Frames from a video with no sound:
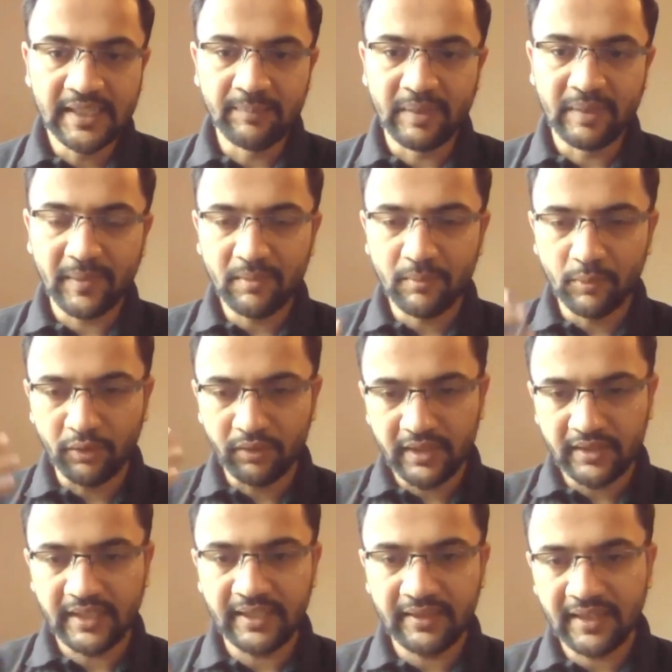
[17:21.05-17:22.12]
people
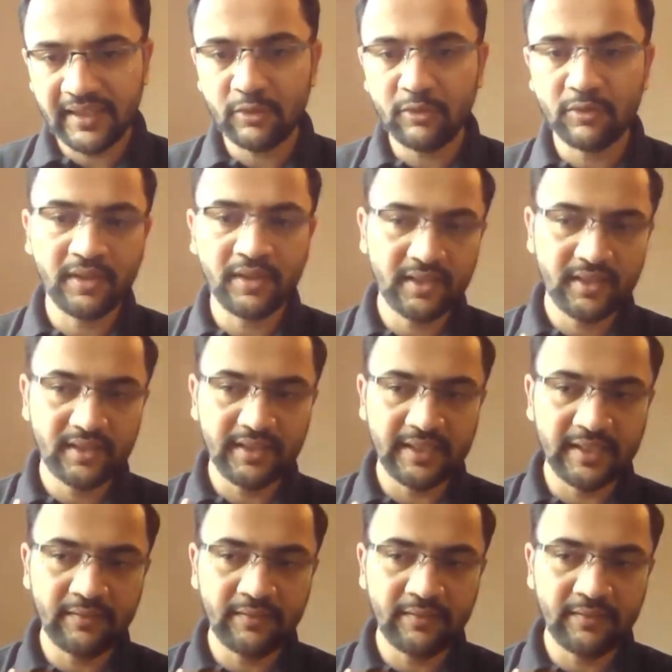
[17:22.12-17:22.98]
mostly think that, oh, the